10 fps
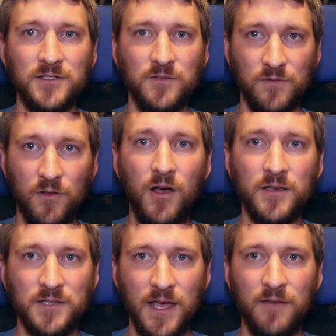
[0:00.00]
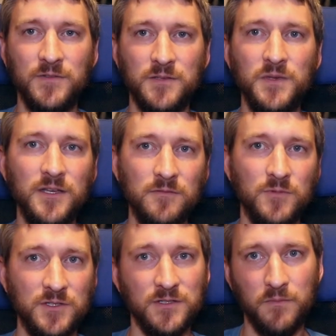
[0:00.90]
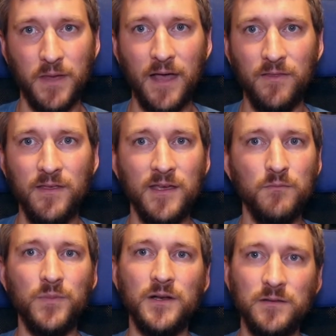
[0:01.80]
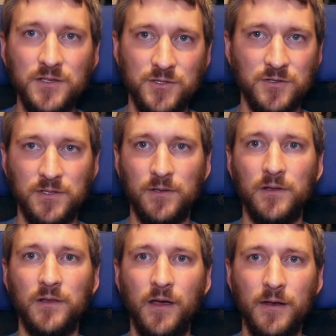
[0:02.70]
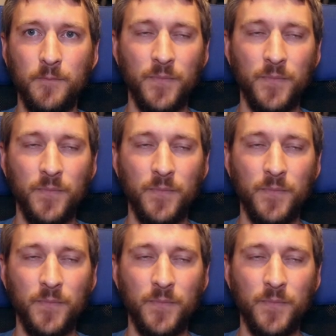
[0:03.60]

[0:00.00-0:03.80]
So you've lost half the speed, which is a bad thing, but at least you're still online.